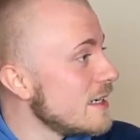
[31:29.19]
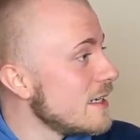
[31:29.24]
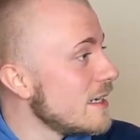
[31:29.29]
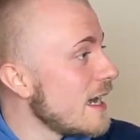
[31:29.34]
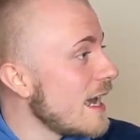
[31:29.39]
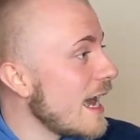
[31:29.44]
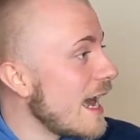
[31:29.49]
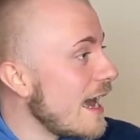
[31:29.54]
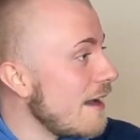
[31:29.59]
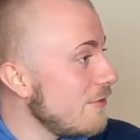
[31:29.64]

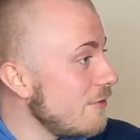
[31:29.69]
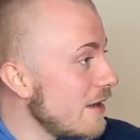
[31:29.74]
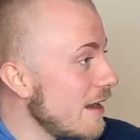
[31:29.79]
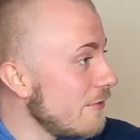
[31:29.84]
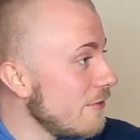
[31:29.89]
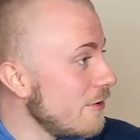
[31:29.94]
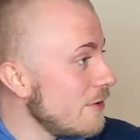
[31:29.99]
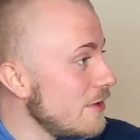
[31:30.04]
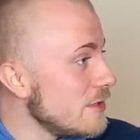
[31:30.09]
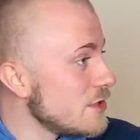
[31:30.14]
Have you
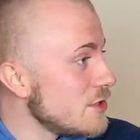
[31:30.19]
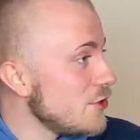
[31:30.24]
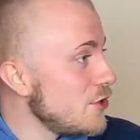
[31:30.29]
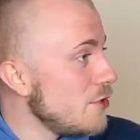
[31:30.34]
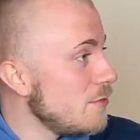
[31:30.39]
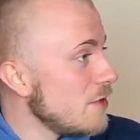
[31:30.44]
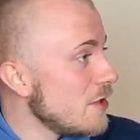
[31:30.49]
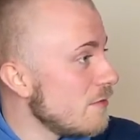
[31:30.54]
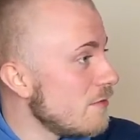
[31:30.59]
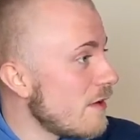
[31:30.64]
ever used a
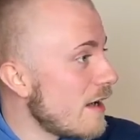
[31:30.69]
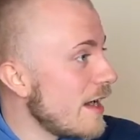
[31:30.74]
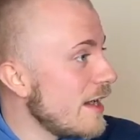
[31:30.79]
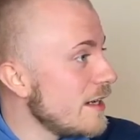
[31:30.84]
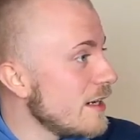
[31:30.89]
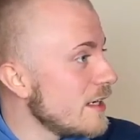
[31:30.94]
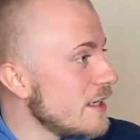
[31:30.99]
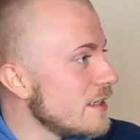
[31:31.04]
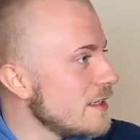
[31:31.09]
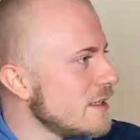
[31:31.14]

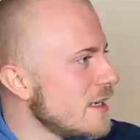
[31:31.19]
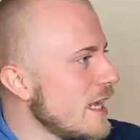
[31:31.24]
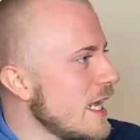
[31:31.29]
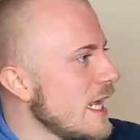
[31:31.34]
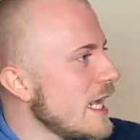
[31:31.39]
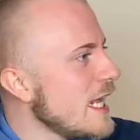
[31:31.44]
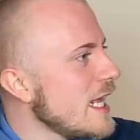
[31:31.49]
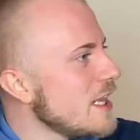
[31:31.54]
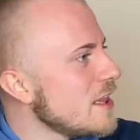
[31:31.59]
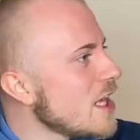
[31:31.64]
humidifier?
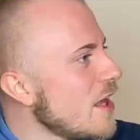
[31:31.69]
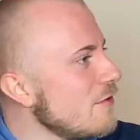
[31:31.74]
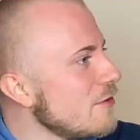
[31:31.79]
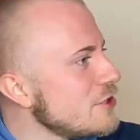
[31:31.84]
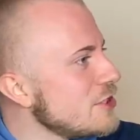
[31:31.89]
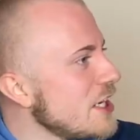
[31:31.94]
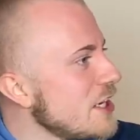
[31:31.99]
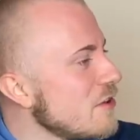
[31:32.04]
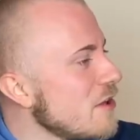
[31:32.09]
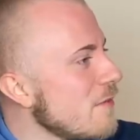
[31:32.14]
Love your
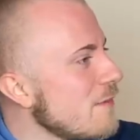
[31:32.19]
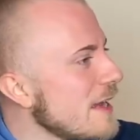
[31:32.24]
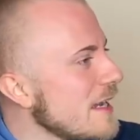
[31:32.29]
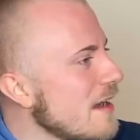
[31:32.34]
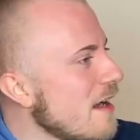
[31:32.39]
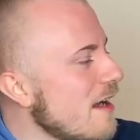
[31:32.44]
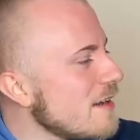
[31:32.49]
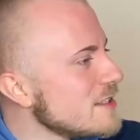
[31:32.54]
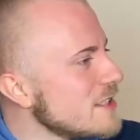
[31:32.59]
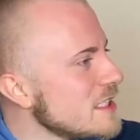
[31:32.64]
channel and make
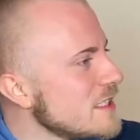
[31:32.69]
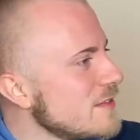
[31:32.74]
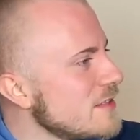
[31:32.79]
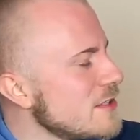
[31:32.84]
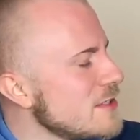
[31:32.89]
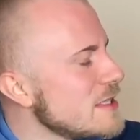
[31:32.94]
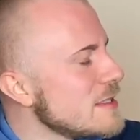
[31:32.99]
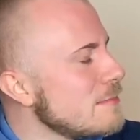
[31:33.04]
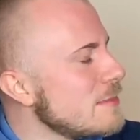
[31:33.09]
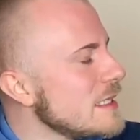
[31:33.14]
cocktails
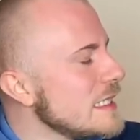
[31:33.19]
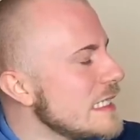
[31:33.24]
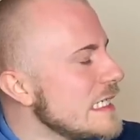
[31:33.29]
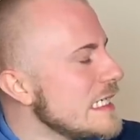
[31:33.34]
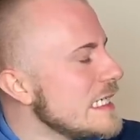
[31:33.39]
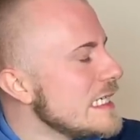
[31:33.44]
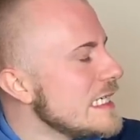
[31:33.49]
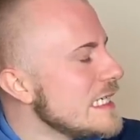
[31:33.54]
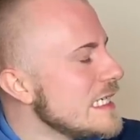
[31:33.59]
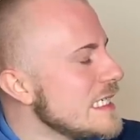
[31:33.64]
videos,
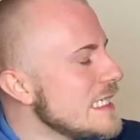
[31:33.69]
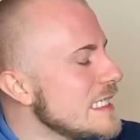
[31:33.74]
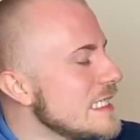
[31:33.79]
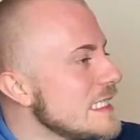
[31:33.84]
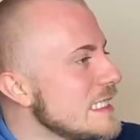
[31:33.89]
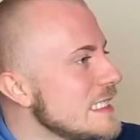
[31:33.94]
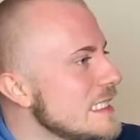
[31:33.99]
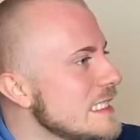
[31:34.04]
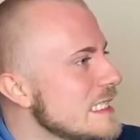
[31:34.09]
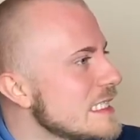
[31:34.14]

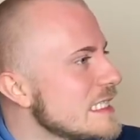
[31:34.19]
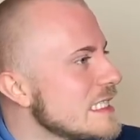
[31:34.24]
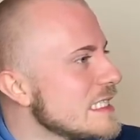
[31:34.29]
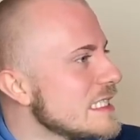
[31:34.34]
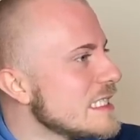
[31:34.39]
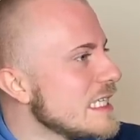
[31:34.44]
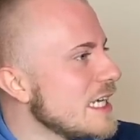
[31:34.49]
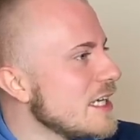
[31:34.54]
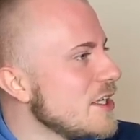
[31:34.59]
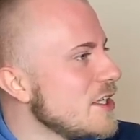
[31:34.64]
please.
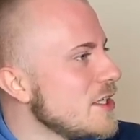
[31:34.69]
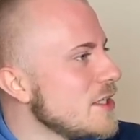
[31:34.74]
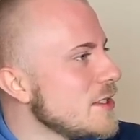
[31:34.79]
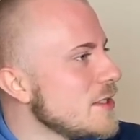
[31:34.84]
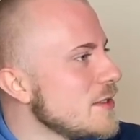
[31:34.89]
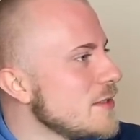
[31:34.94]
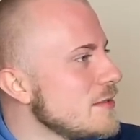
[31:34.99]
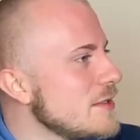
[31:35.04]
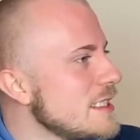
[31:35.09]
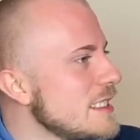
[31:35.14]
Thank
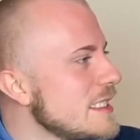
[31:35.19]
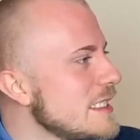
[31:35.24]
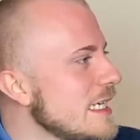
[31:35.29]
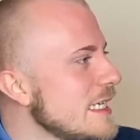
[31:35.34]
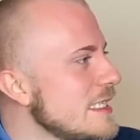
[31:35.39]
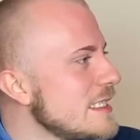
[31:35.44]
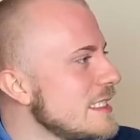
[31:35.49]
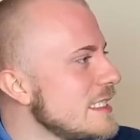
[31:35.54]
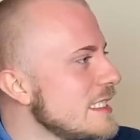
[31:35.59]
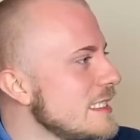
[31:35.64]
you,
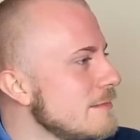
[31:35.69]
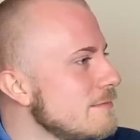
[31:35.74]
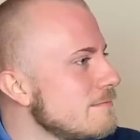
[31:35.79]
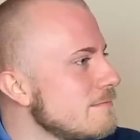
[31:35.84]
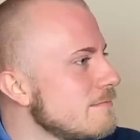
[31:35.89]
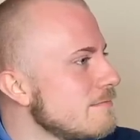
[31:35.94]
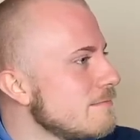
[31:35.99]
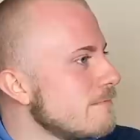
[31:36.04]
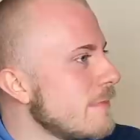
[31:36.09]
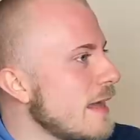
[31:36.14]
Stacy
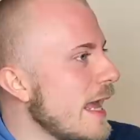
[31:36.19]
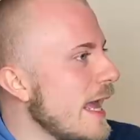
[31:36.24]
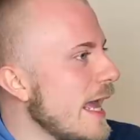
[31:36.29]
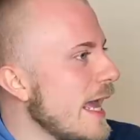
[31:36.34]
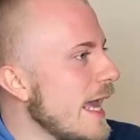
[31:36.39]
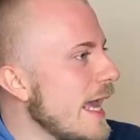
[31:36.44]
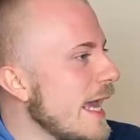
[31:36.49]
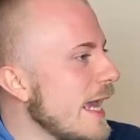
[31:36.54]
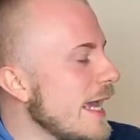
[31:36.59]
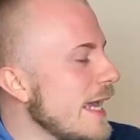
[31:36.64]

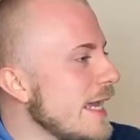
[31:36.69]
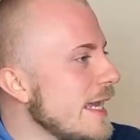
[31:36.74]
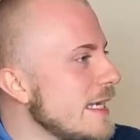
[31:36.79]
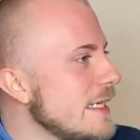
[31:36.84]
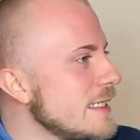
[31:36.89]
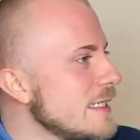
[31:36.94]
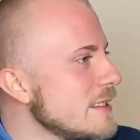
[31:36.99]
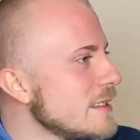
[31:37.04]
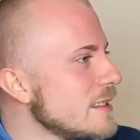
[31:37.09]
May.